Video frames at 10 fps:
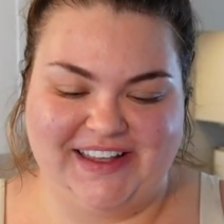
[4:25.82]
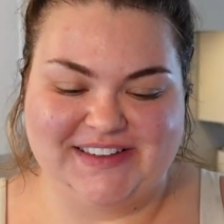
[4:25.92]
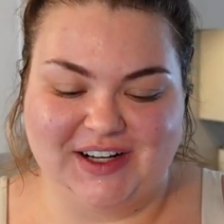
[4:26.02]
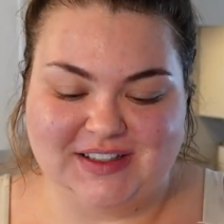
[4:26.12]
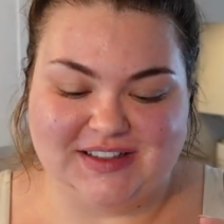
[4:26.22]

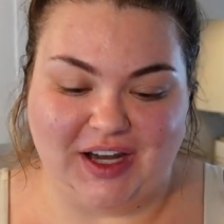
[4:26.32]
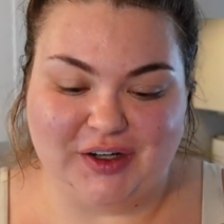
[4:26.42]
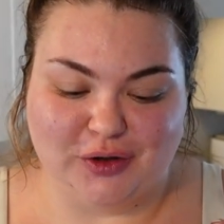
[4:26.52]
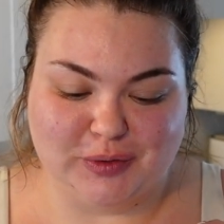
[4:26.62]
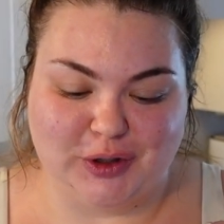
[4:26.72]
these are
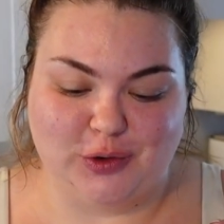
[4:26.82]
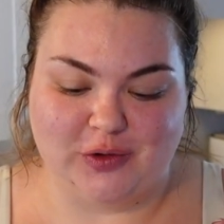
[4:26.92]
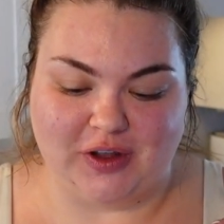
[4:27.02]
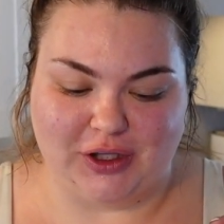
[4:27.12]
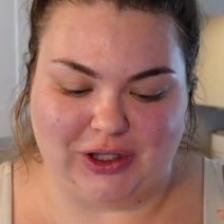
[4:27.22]

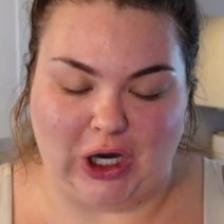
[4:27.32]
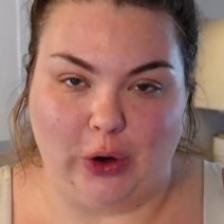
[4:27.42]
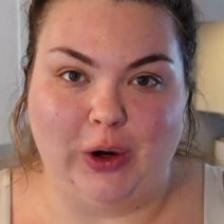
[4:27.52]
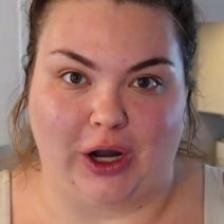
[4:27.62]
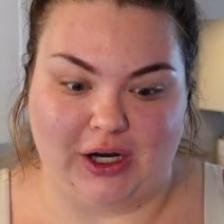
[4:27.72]
Dunkaroo's
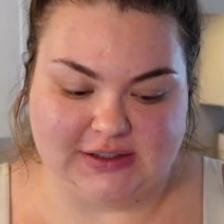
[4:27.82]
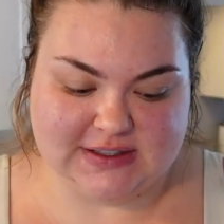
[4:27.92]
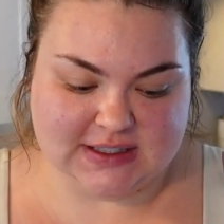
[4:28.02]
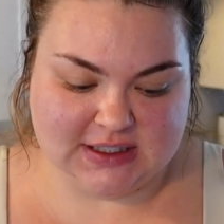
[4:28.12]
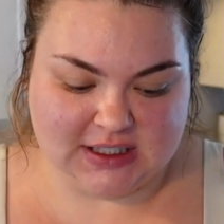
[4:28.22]

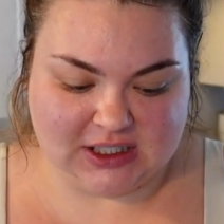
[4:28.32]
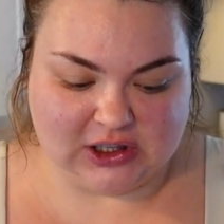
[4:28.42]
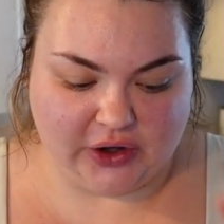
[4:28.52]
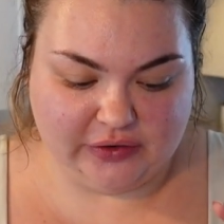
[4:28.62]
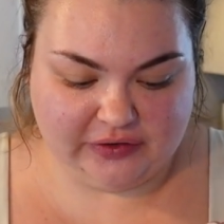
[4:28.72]
Go-Gurt.
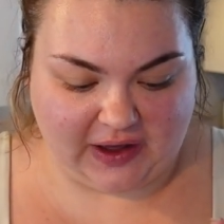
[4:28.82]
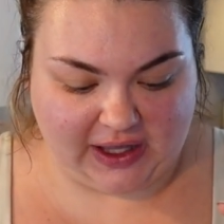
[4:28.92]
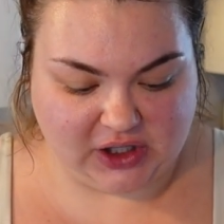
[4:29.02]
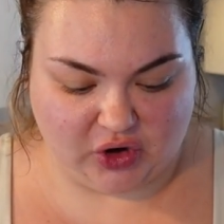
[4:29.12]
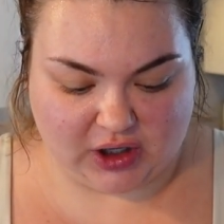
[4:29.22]

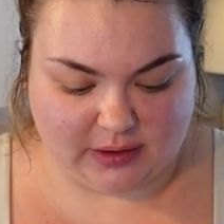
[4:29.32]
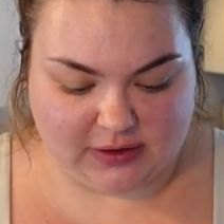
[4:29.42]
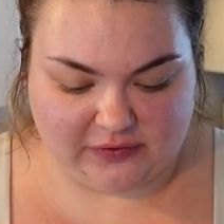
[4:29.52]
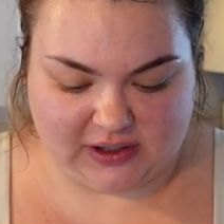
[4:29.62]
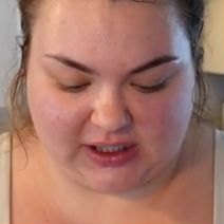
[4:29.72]
Low-fat yogurt
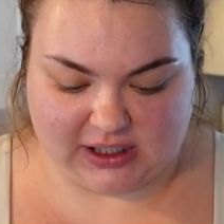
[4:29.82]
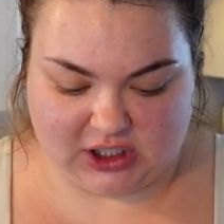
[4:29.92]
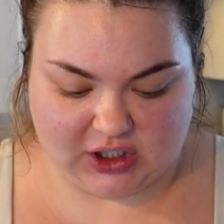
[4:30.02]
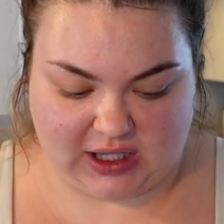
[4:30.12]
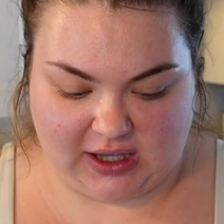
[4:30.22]
with vanilla
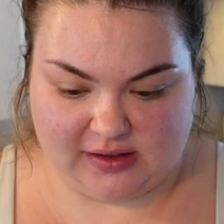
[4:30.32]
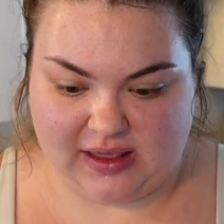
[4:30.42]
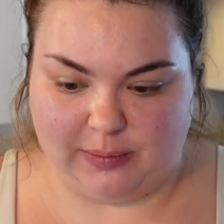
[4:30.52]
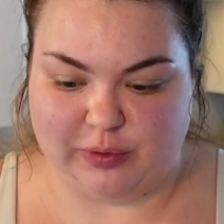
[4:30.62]
cookies. Keep